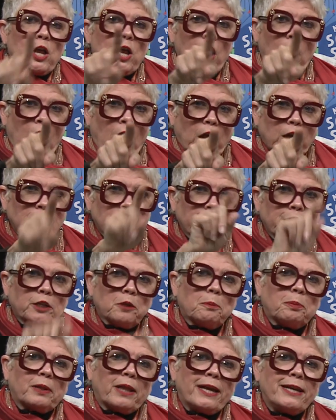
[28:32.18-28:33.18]
a little
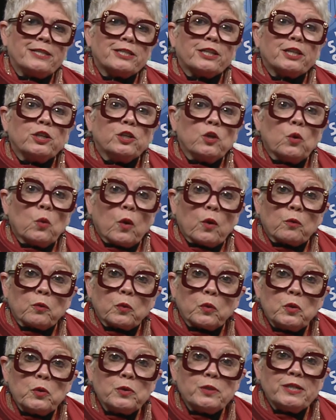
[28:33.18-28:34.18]
place in your
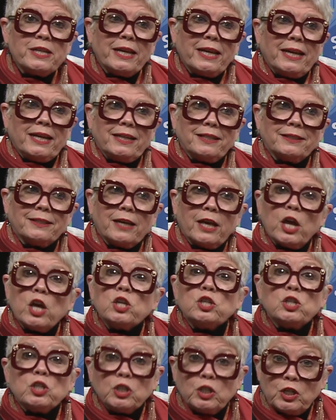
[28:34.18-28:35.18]
routine
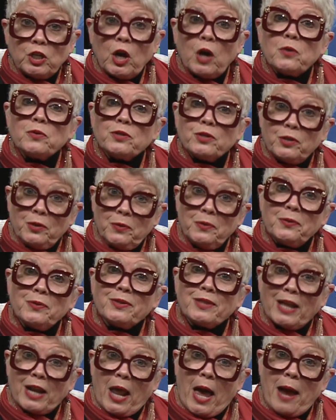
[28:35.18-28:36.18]
to go to
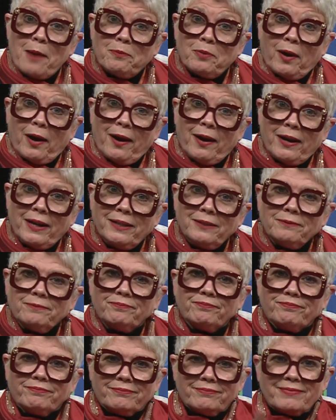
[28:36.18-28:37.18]
the library.
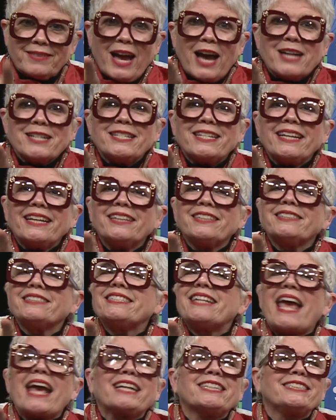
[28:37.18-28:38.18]
Until
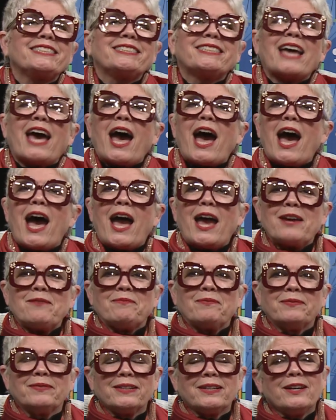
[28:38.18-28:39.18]
next
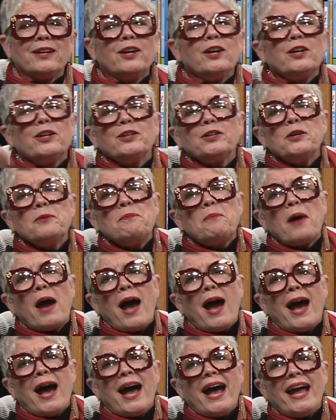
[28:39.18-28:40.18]
time,
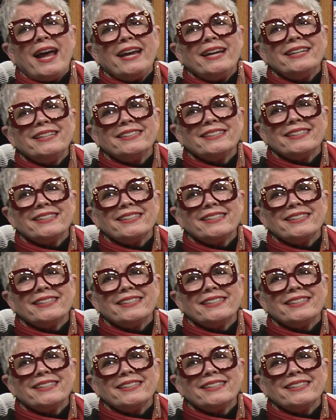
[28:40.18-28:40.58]
goodbye.